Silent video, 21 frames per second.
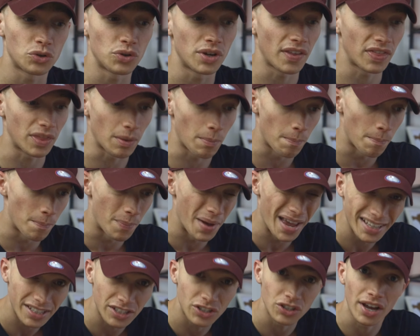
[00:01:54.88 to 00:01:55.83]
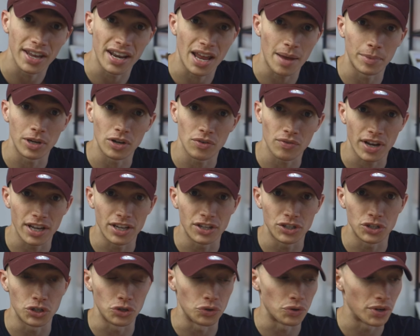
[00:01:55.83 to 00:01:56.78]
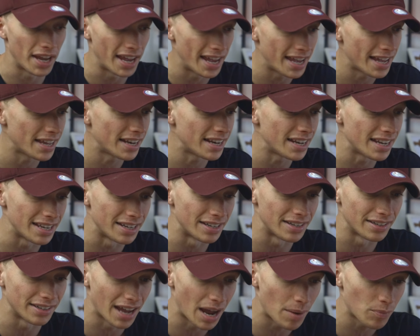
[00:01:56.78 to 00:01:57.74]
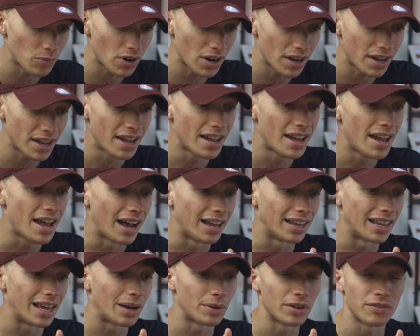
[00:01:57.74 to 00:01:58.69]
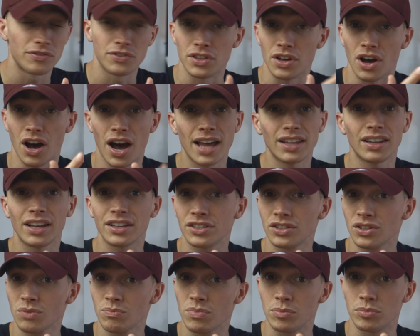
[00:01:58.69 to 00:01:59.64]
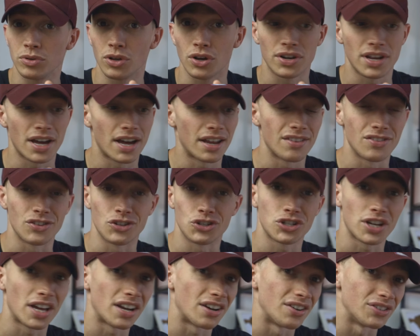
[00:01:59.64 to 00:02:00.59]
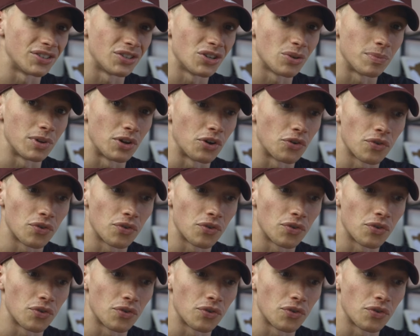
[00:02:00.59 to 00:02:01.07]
to get the best dynamic range you can in camera, allowing for the highlights to not be blown out and the shadows to not be